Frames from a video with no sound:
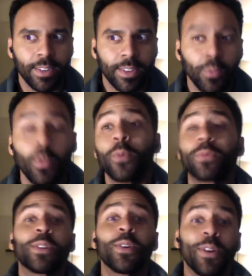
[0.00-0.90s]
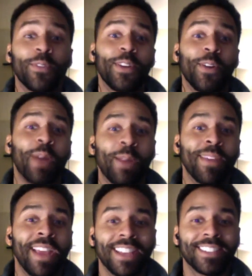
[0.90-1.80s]
Well, so if you don't mind
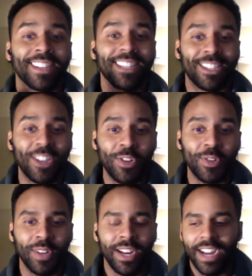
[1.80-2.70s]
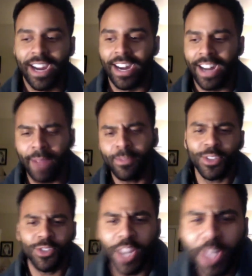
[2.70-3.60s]
me asking you, I'm
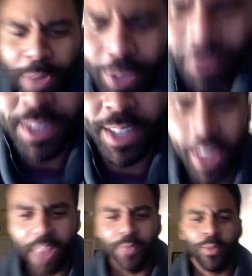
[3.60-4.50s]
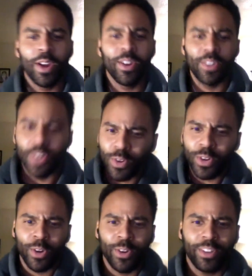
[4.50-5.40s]
just genuinely interested in where you're
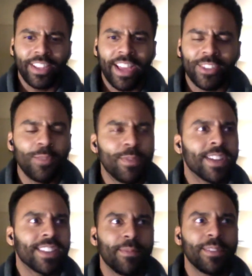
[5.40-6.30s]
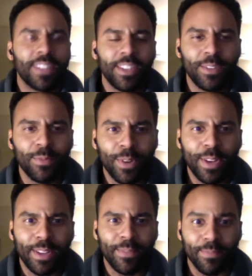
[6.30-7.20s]
currently at too, because I've been seeing you
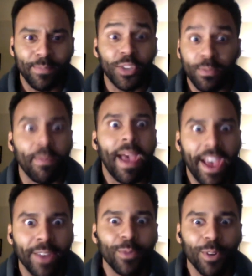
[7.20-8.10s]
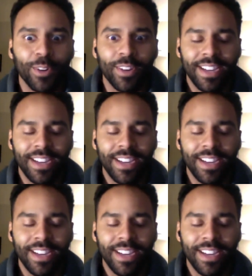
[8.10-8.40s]
putting just mad work